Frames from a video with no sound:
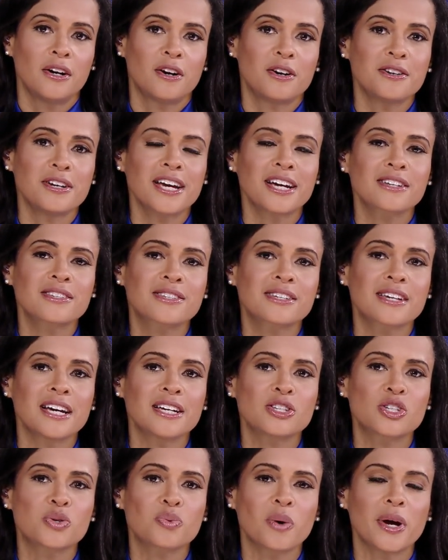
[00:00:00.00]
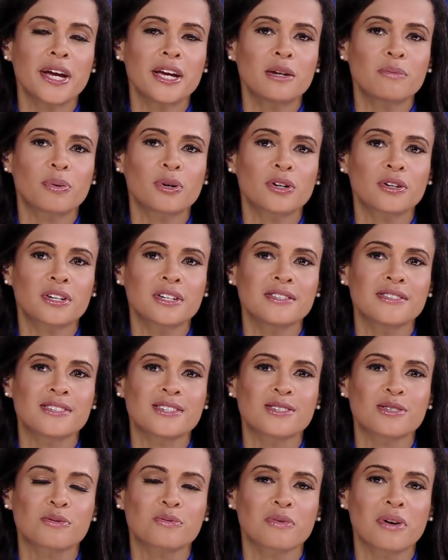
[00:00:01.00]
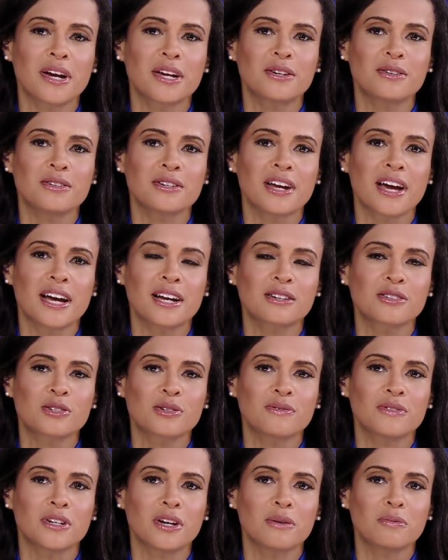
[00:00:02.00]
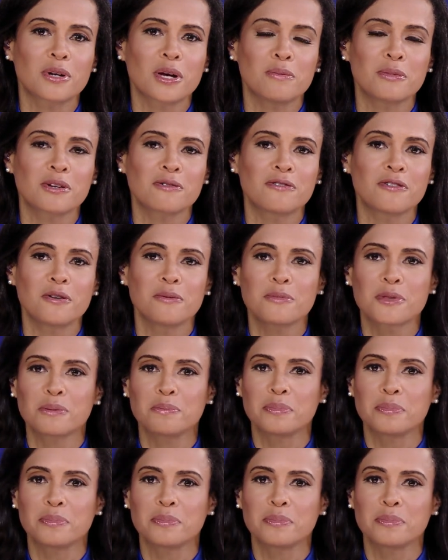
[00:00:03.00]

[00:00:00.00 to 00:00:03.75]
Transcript: Our next guest, Dewayne Perkins, is a writer and actor of an upcoming film, The